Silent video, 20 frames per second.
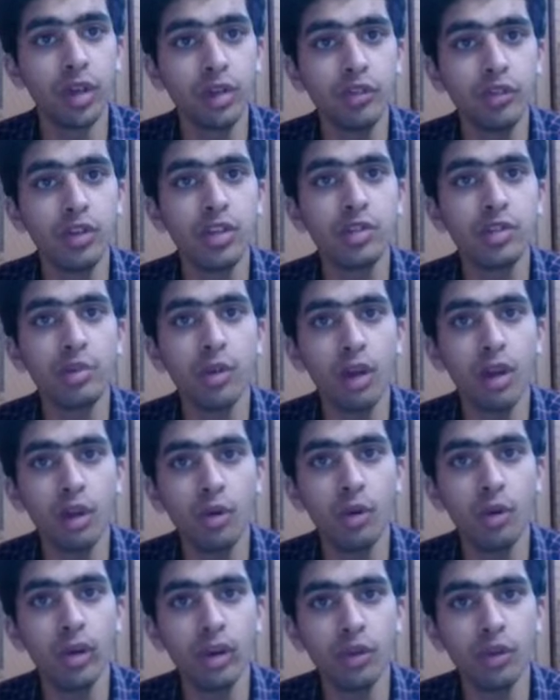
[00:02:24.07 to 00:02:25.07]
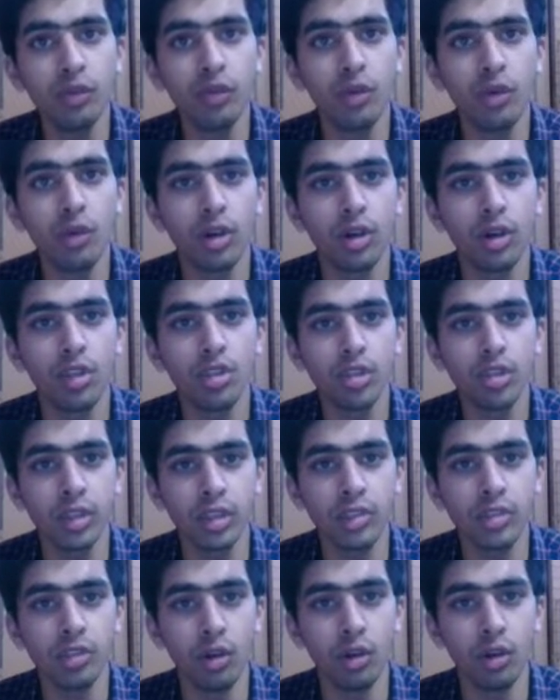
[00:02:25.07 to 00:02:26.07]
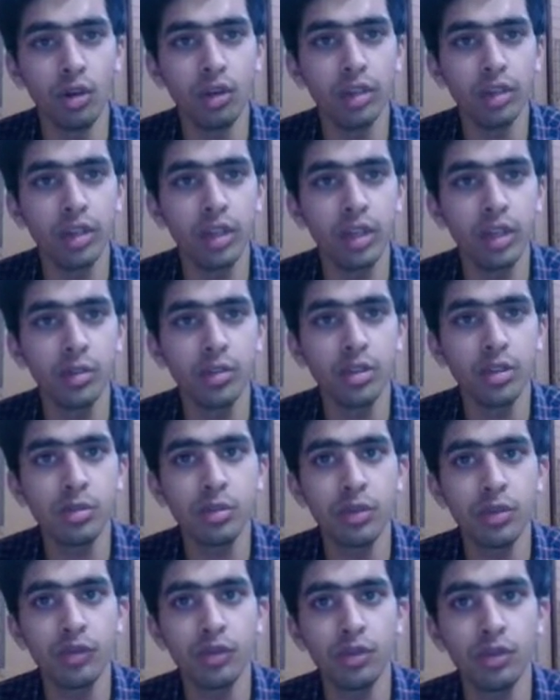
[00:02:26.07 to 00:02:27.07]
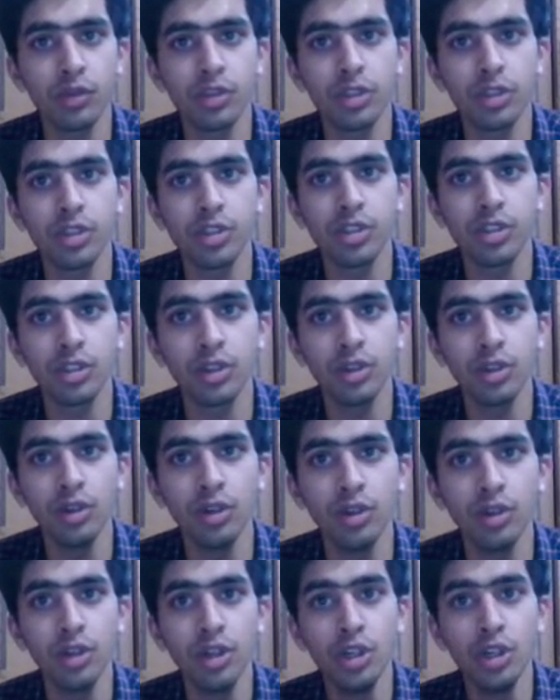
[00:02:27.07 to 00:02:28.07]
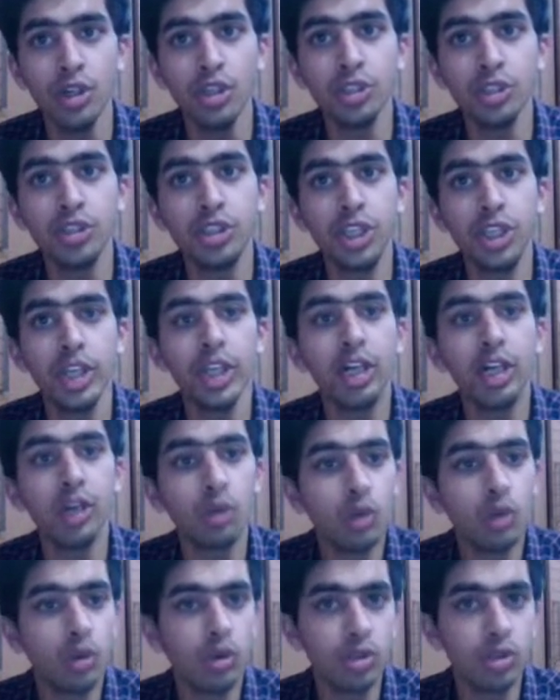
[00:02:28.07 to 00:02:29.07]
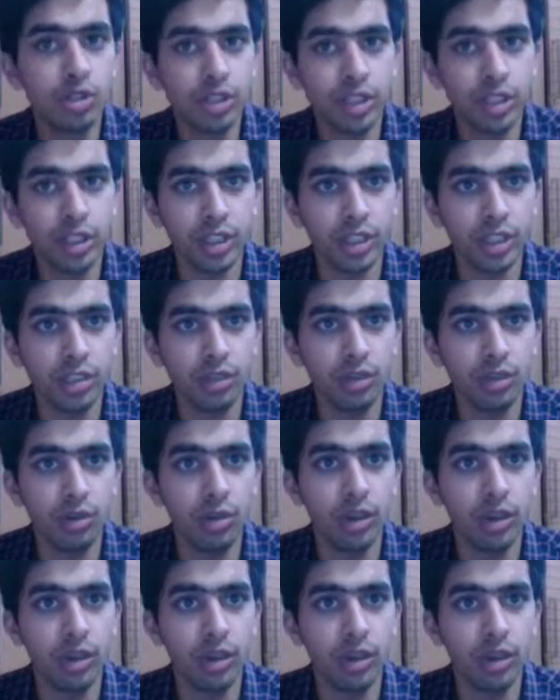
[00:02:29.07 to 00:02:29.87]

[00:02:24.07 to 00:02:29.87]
one which we are going to focus is on the MSP430 G2 series.